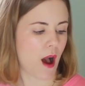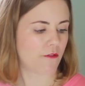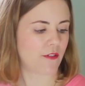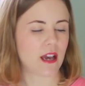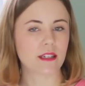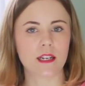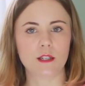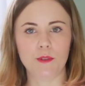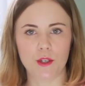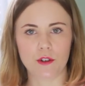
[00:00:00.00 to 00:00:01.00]
perfect.
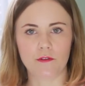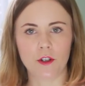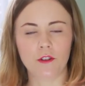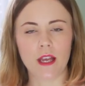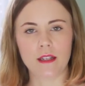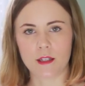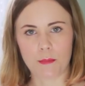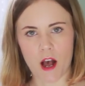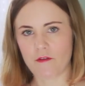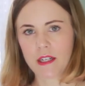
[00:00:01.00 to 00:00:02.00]
It's beautiful. It's the
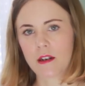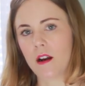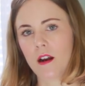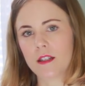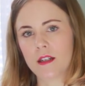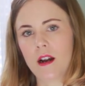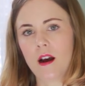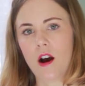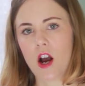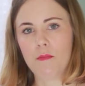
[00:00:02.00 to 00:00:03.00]
perfect highlighter.
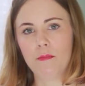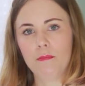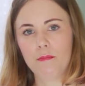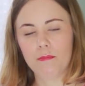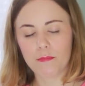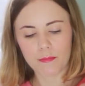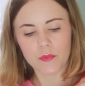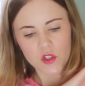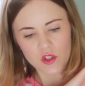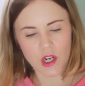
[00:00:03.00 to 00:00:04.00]
I'm
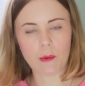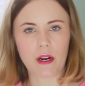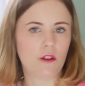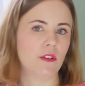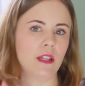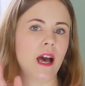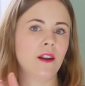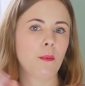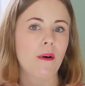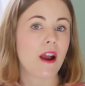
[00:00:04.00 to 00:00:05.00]
so in love with it and
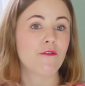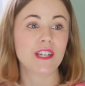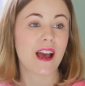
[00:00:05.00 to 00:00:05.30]
I wear it every